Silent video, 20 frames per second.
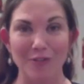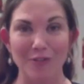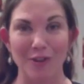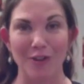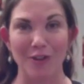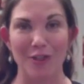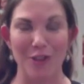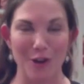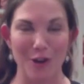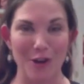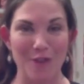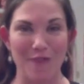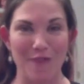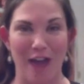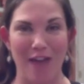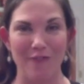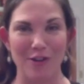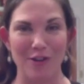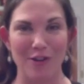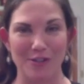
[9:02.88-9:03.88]
35
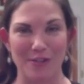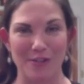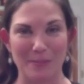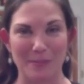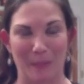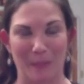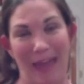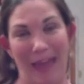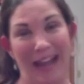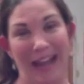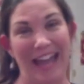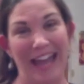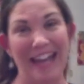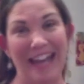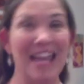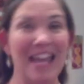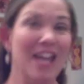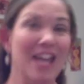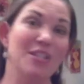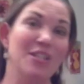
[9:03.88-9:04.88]
years on this planet,
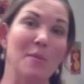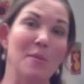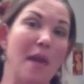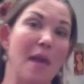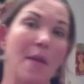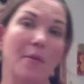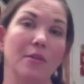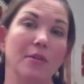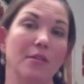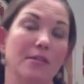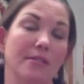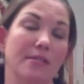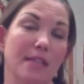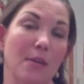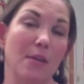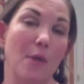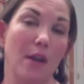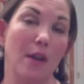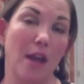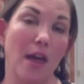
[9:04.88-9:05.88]
to be able to see
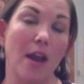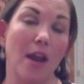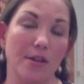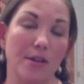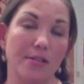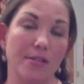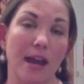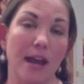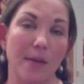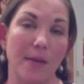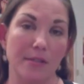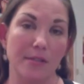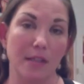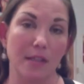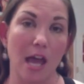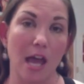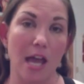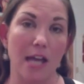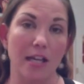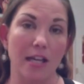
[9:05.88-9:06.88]
what the other side was
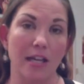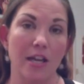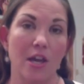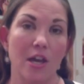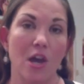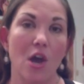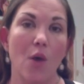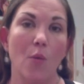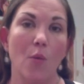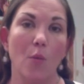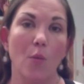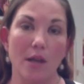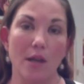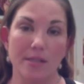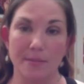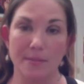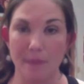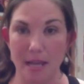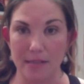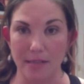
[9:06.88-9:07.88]
like was
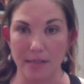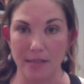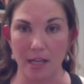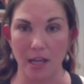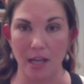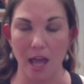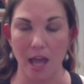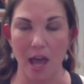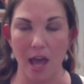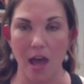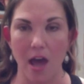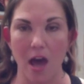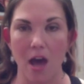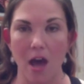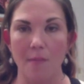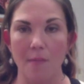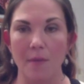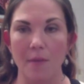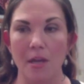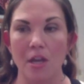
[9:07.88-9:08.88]
amazing.
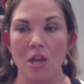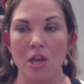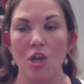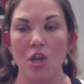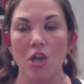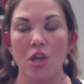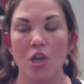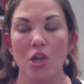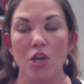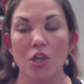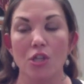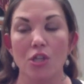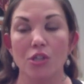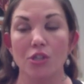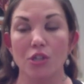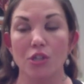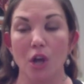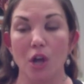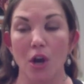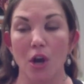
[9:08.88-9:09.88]

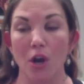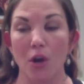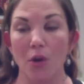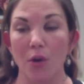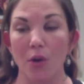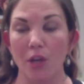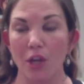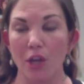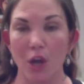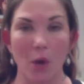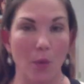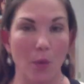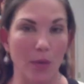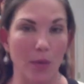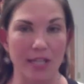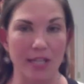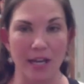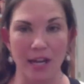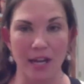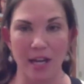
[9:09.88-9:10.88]
So, you know, we
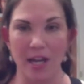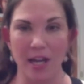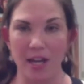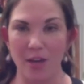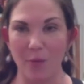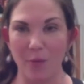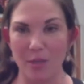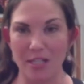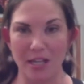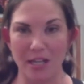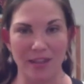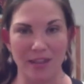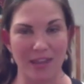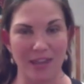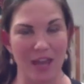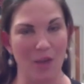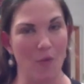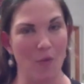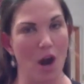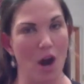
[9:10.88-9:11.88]
did a
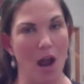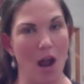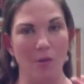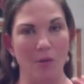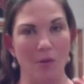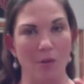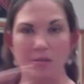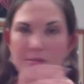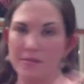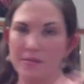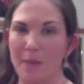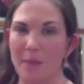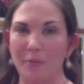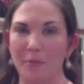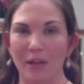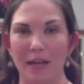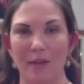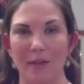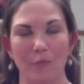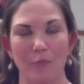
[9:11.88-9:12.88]
thing where I
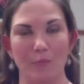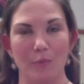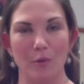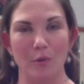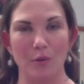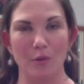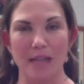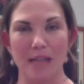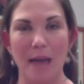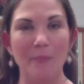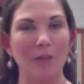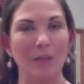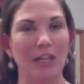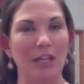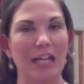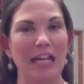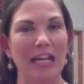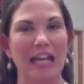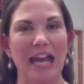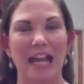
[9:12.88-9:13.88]
played it pool as
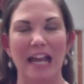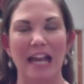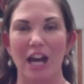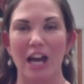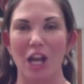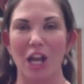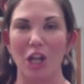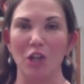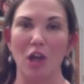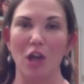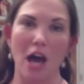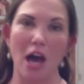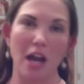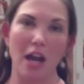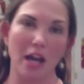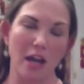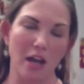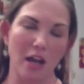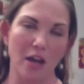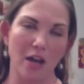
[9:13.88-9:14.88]
Emily, and I got a lot
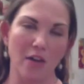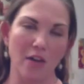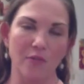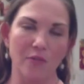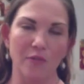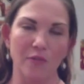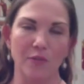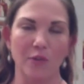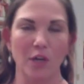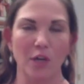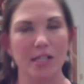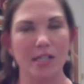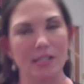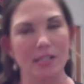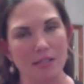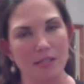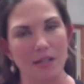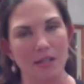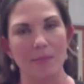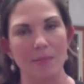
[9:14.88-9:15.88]
of
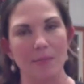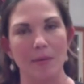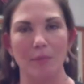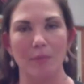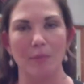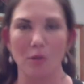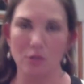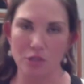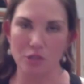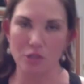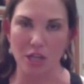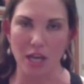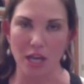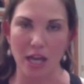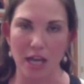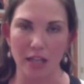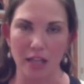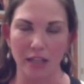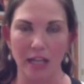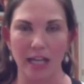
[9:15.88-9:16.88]
criticism and
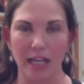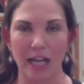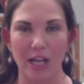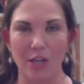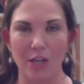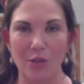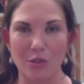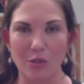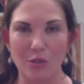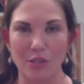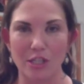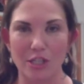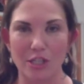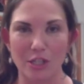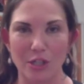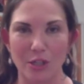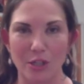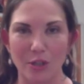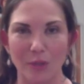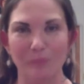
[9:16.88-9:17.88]
bullshit, like I usually
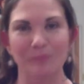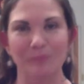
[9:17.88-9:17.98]
do.